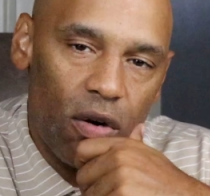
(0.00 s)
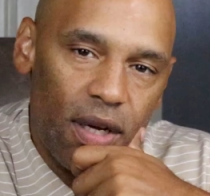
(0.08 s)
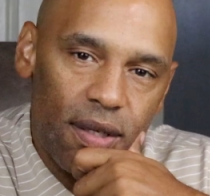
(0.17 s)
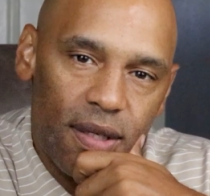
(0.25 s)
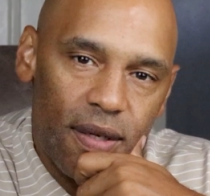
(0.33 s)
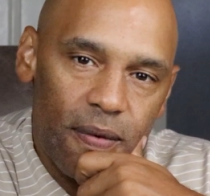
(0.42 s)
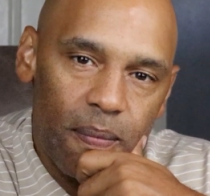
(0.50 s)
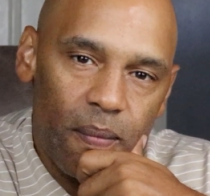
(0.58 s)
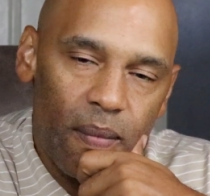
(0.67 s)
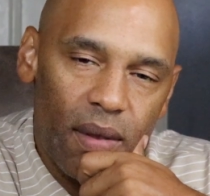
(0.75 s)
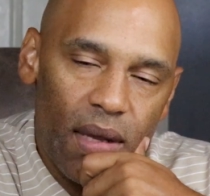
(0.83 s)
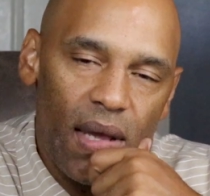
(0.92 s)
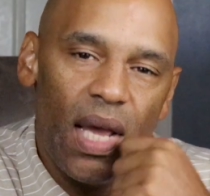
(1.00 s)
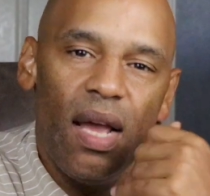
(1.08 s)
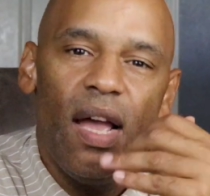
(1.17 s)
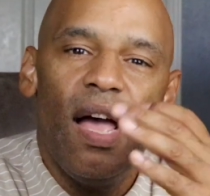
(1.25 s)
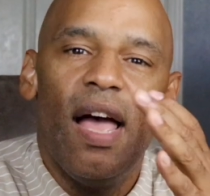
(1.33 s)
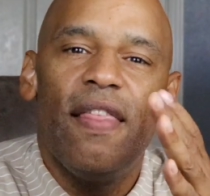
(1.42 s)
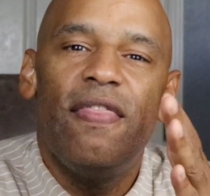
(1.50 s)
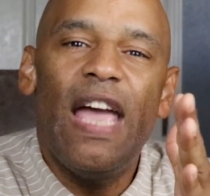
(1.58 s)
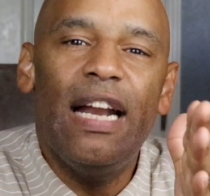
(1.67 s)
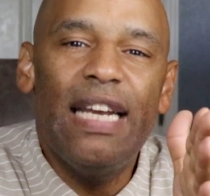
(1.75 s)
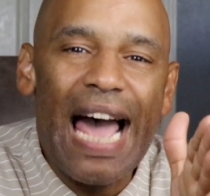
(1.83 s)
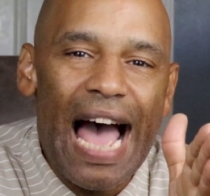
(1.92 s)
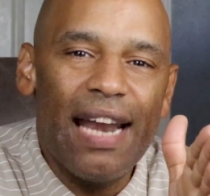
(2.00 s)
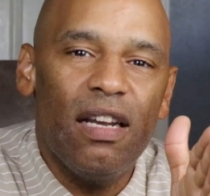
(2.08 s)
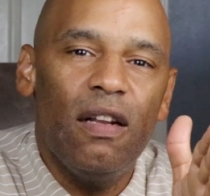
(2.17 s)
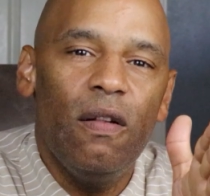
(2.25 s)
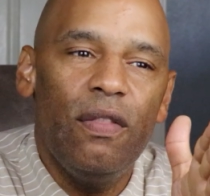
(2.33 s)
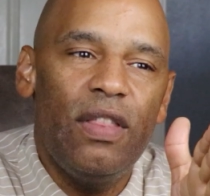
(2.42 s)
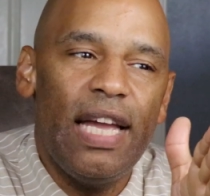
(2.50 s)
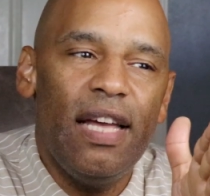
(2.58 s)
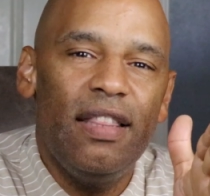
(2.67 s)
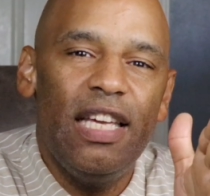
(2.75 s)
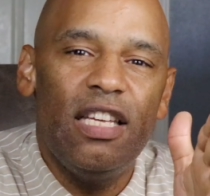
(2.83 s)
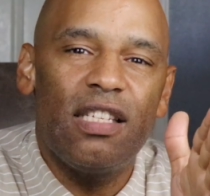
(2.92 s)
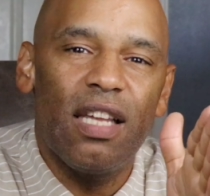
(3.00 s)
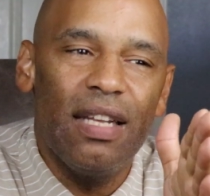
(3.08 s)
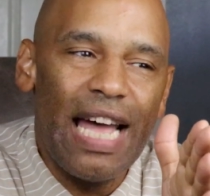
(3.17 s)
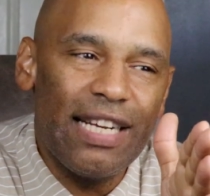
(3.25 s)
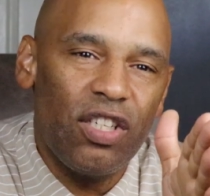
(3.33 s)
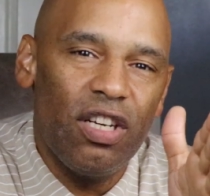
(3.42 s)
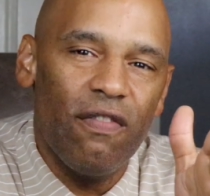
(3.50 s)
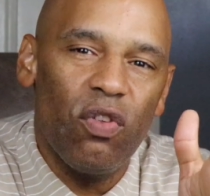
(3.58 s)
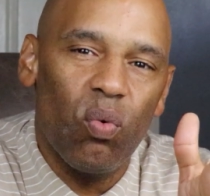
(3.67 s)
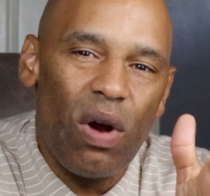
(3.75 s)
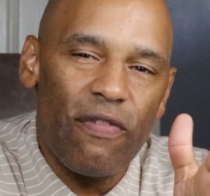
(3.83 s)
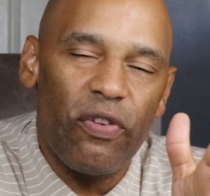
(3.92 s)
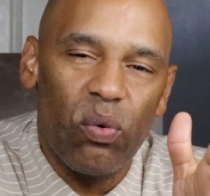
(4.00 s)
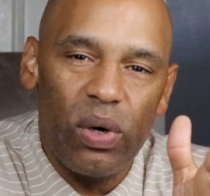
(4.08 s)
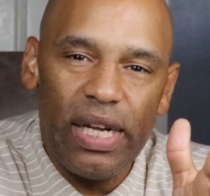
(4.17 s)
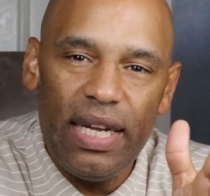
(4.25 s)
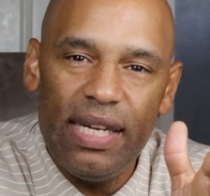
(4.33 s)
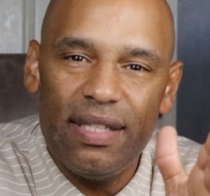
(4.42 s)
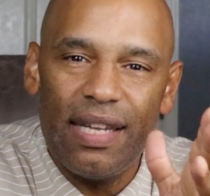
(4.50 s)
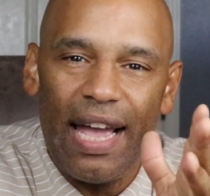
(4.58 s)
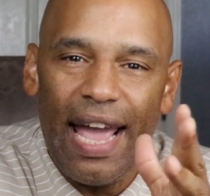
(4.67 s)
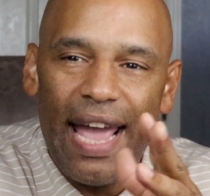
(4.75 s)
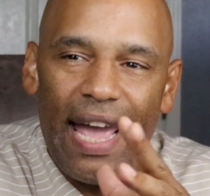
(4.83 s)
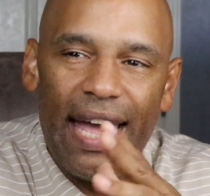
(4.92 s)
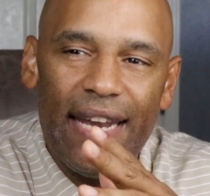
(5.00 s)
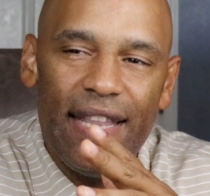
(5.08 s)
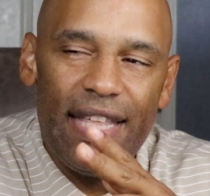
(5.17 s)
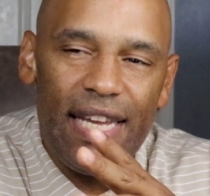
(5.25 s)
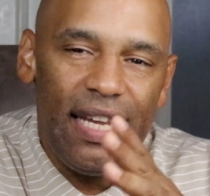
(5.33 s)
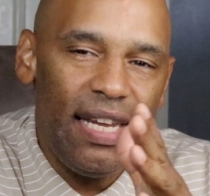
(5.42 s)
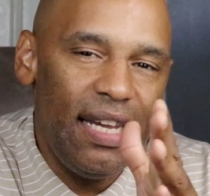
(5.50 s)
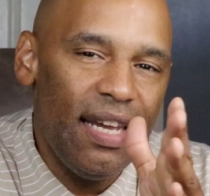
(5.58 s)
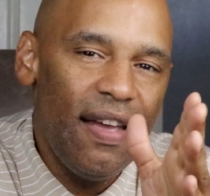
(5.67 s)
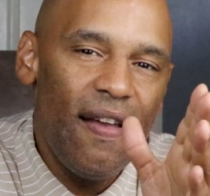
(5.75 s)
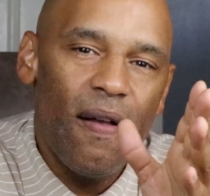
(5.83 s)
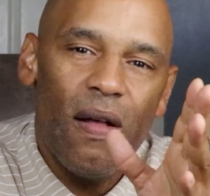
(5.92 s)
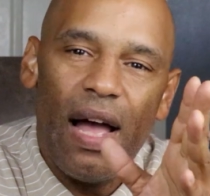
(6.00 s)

drugs. The selection of the referees and the